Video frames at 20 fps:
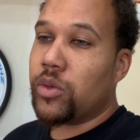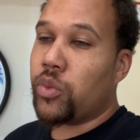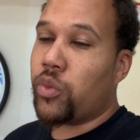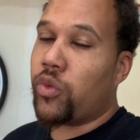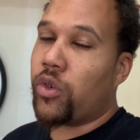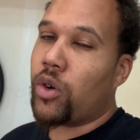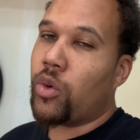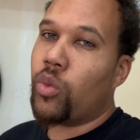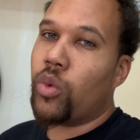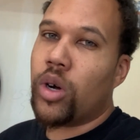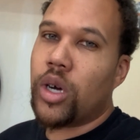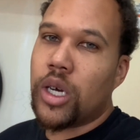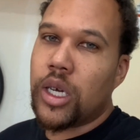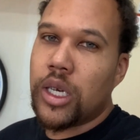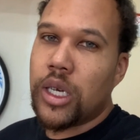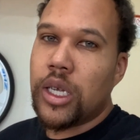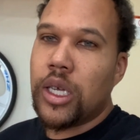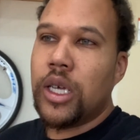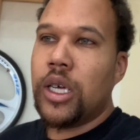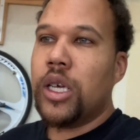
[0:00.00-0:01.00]
For one,
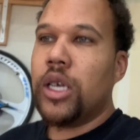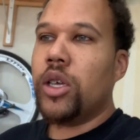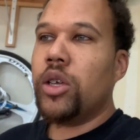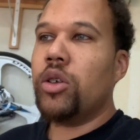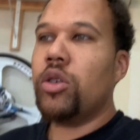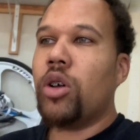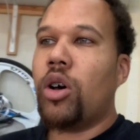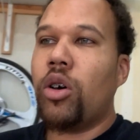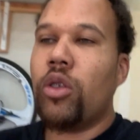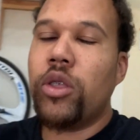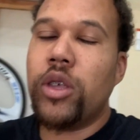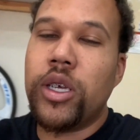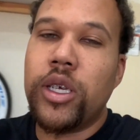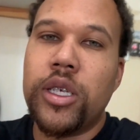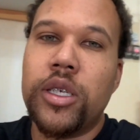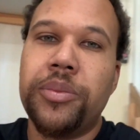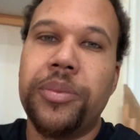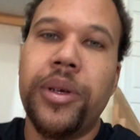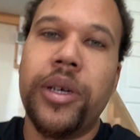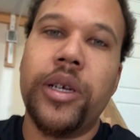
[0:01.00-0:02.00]
you know, the
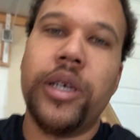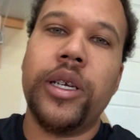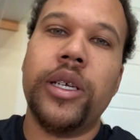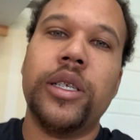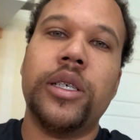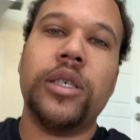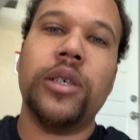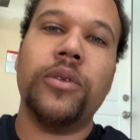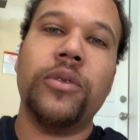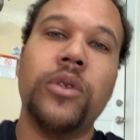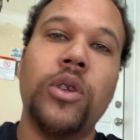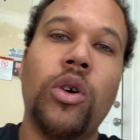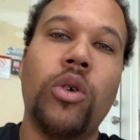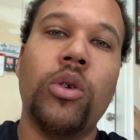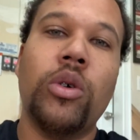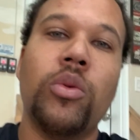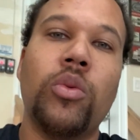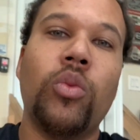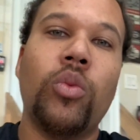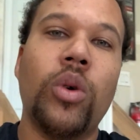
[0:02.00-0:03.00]
experience of
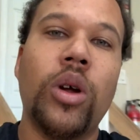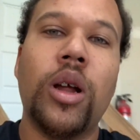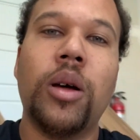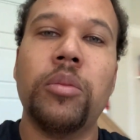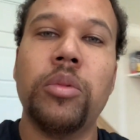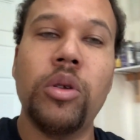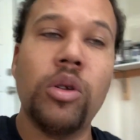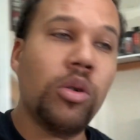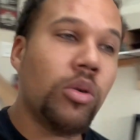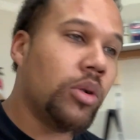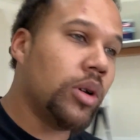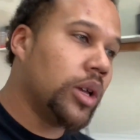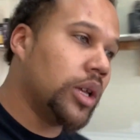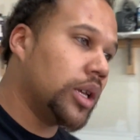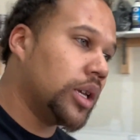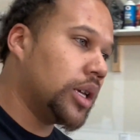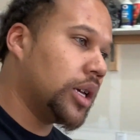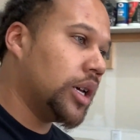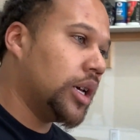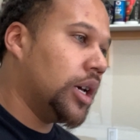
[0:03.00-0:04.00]
knowing what I'm doing
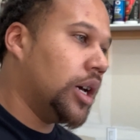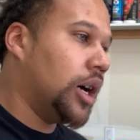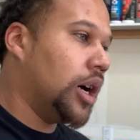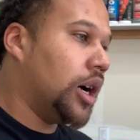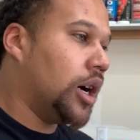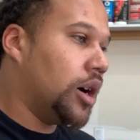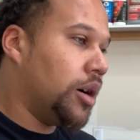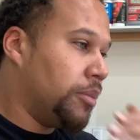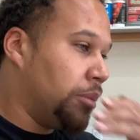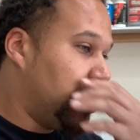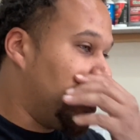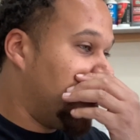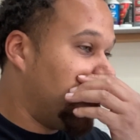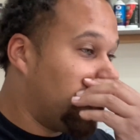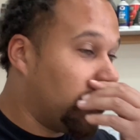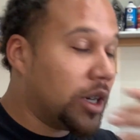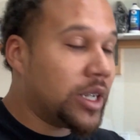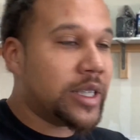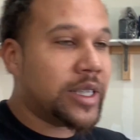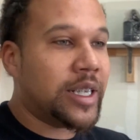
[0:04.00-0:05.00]
and
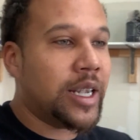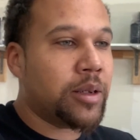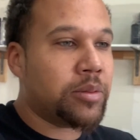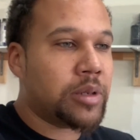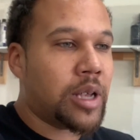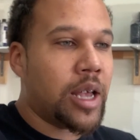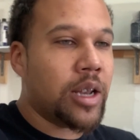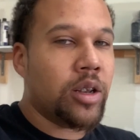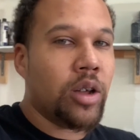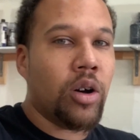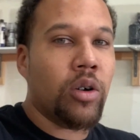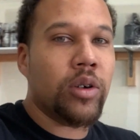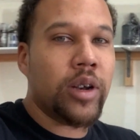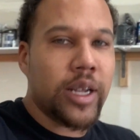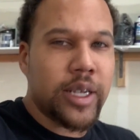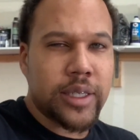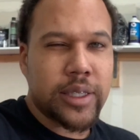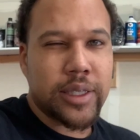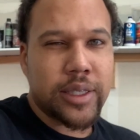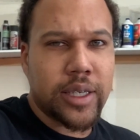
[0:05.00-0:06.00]
what steps I don't
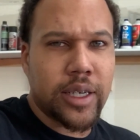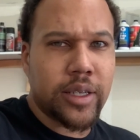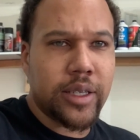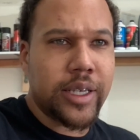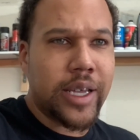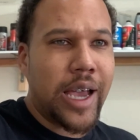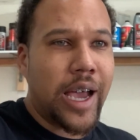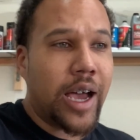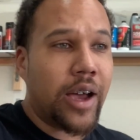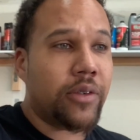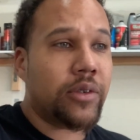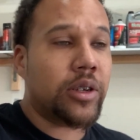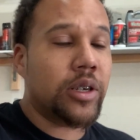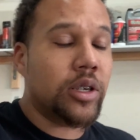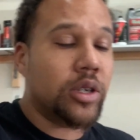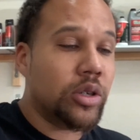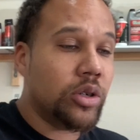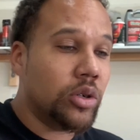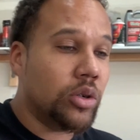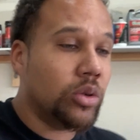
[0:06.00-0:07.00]
necessarily have to
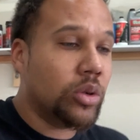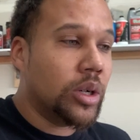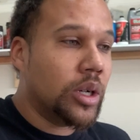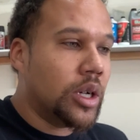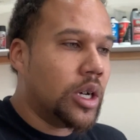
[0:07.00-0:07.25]
do,